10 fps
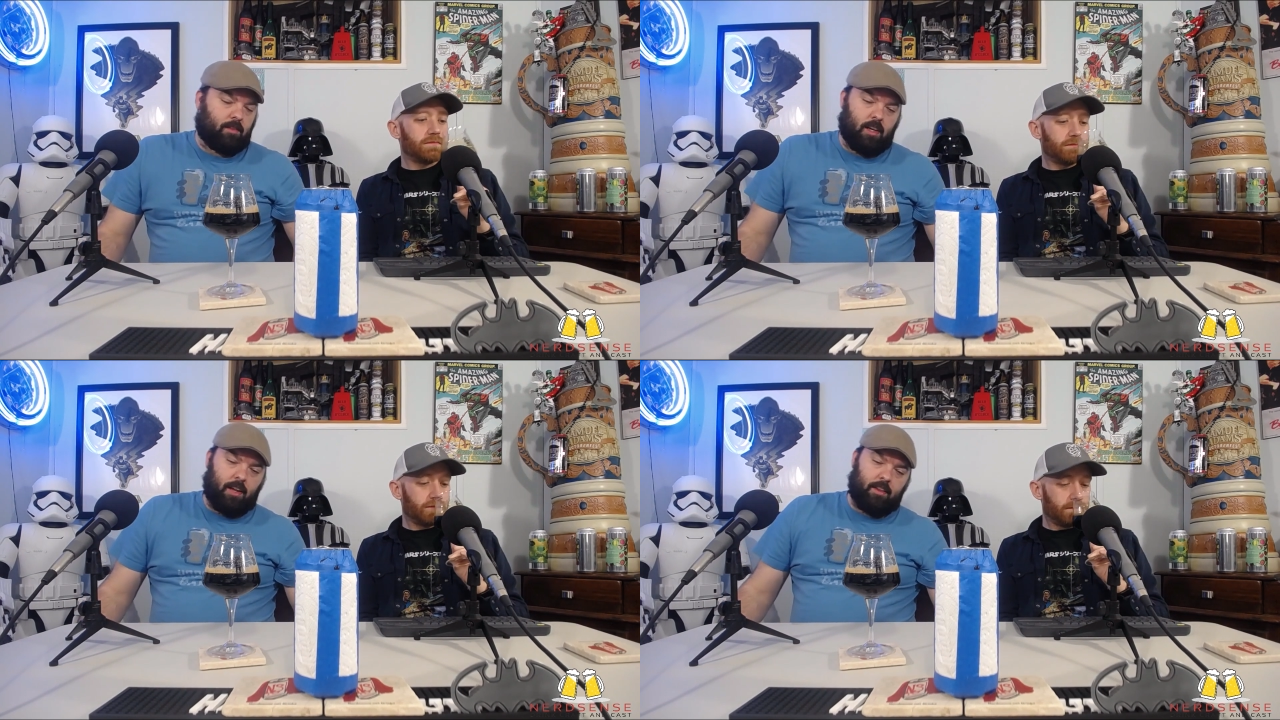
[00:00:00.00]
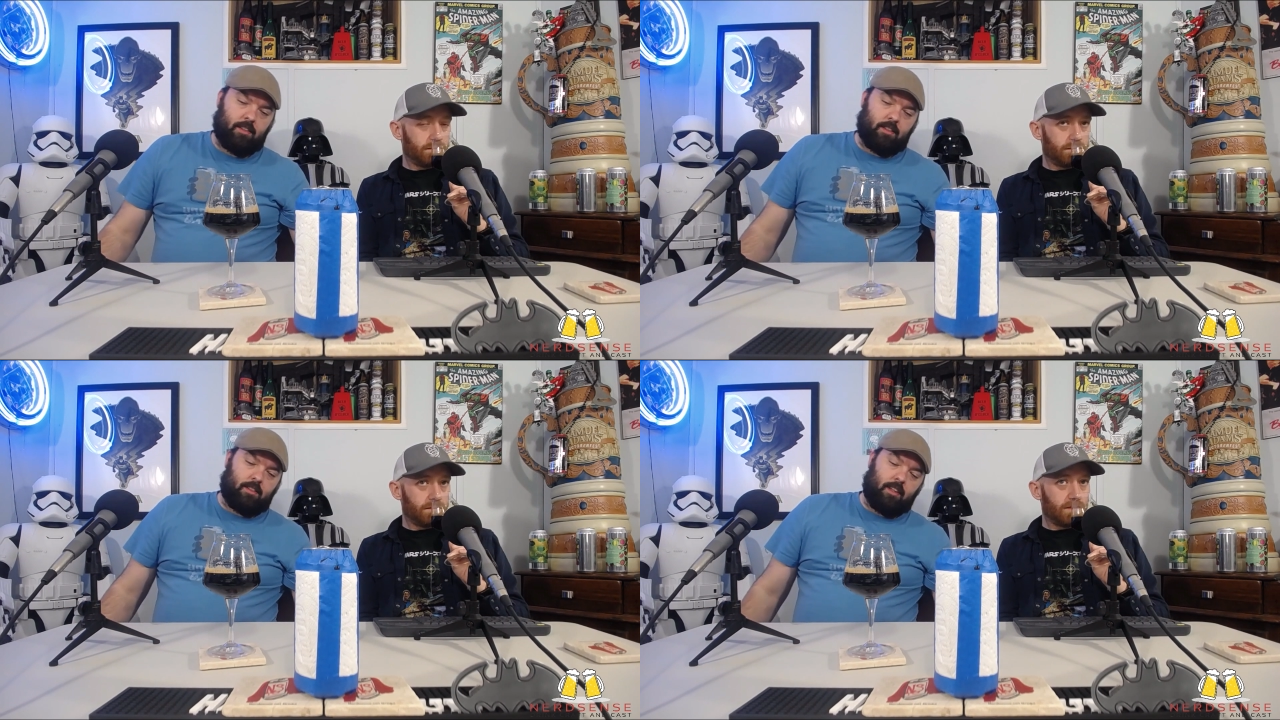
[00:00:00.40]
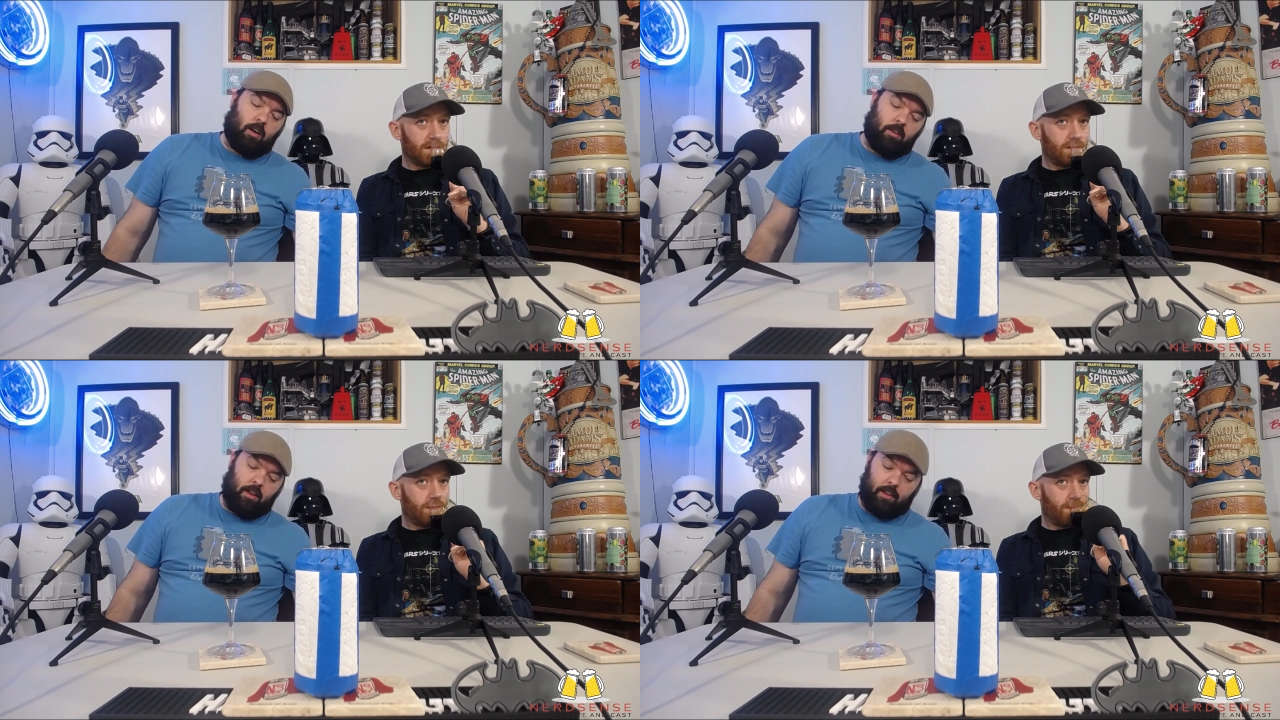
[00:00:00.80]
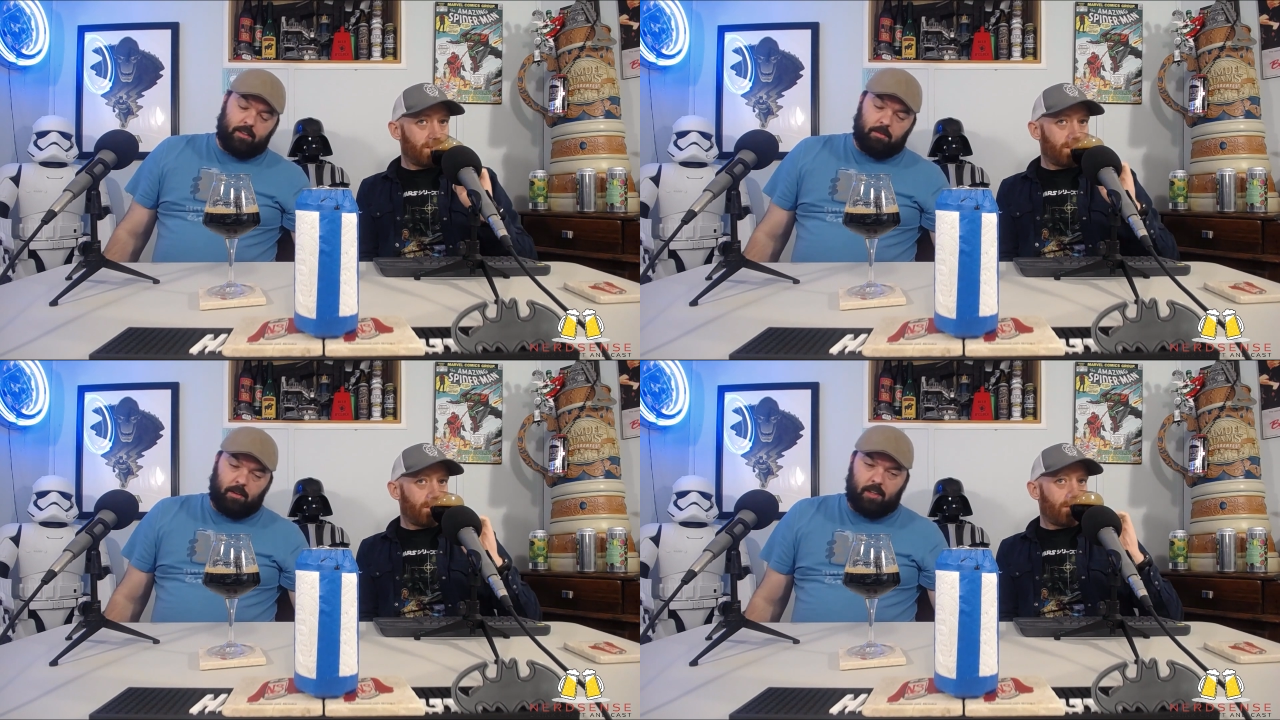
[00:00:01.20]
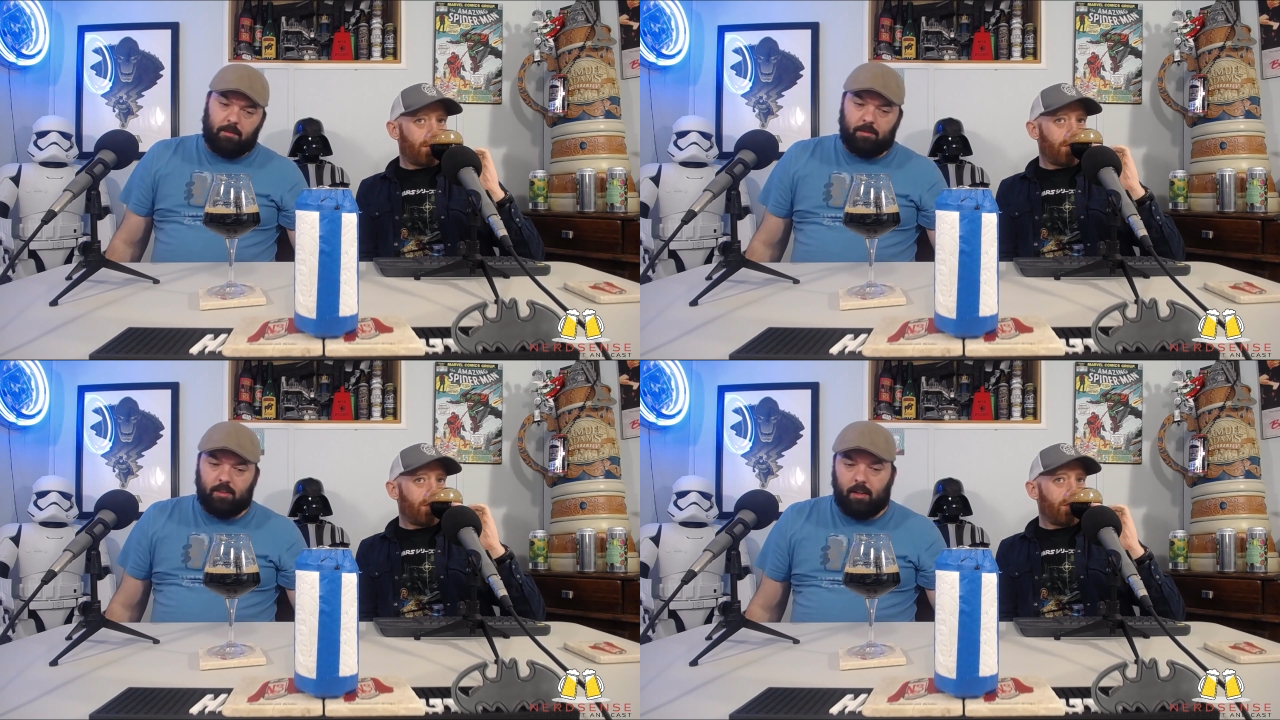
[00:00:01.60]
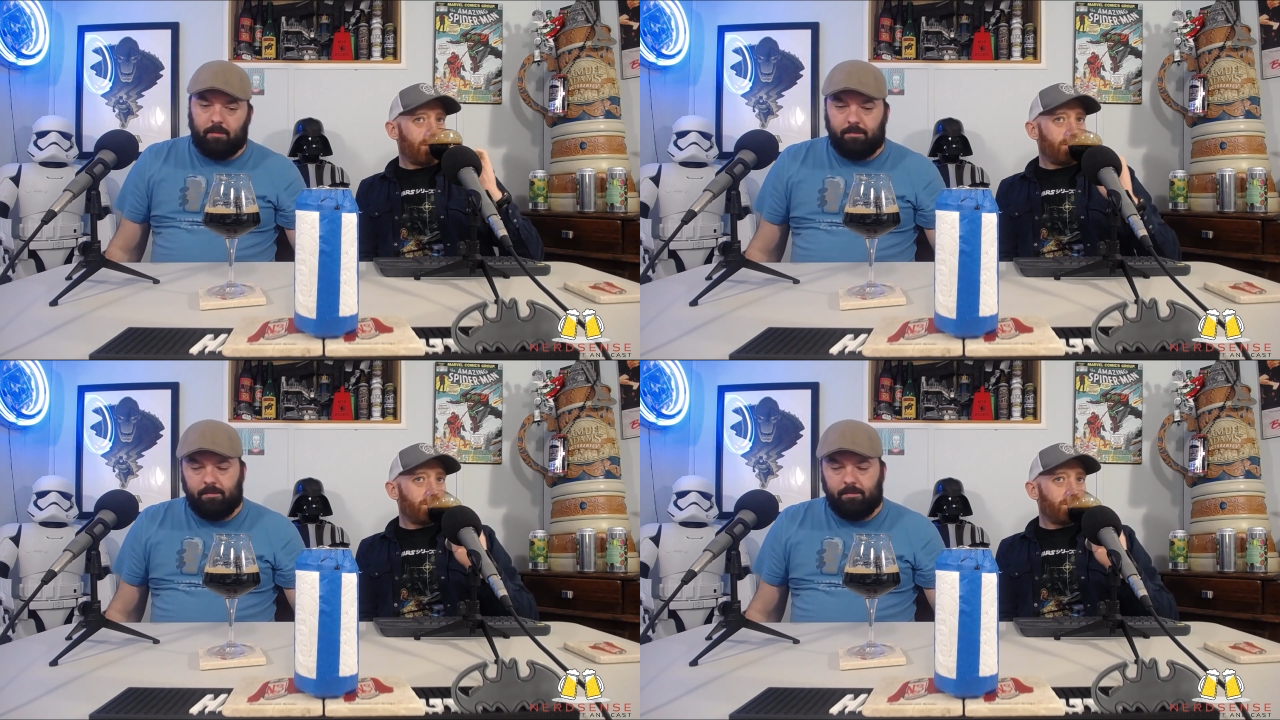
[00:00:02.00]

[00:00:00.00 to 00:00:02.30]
Speaker 1: I think it's a stout. I think it's about ten percent.